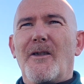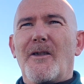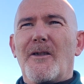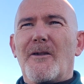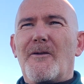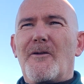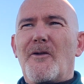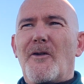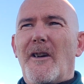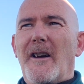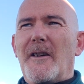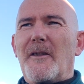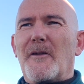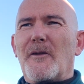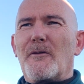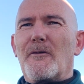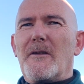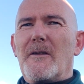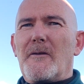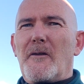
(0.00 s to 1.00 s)
drain on
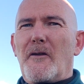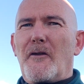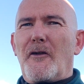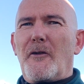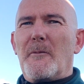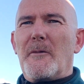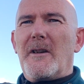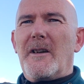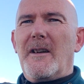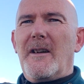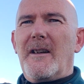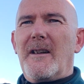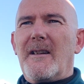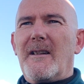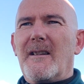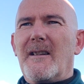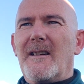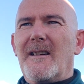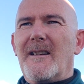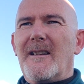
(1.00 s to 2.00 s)
a river for me.
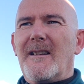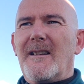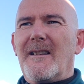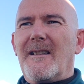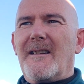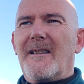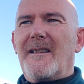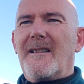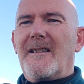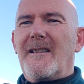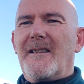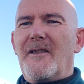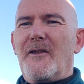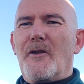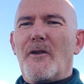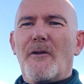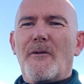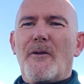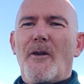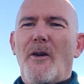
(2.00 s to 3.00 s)

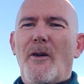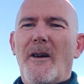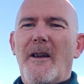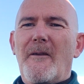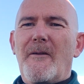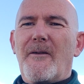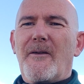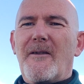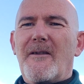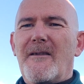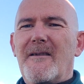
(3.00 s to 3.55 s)
You arrive,